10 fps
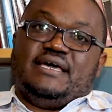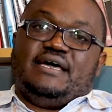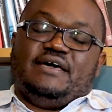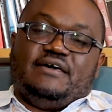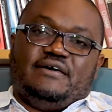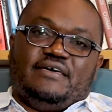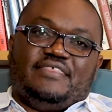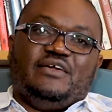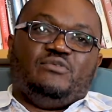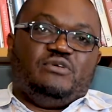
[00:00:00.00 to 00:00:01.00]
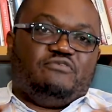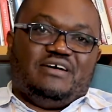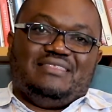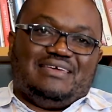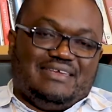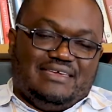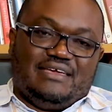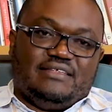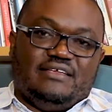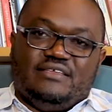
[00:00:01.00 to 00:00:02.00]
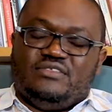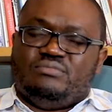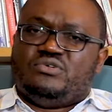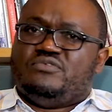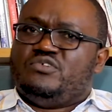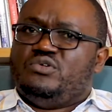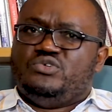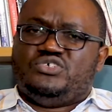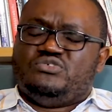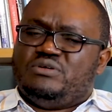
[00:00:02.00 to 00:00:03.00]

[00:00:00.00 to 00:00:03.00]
I think we find that again in the book of Colossians,